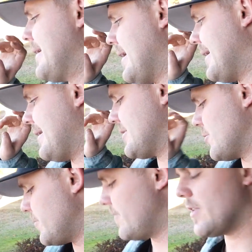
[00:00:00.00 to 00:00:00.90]

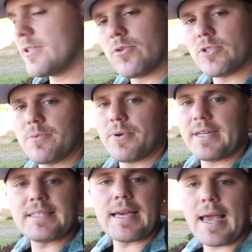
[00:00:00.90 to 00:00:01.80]
So moving on towards the
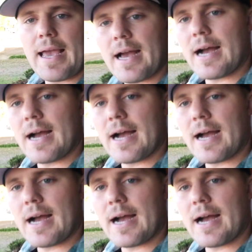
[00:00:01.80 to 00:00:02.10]
bracing,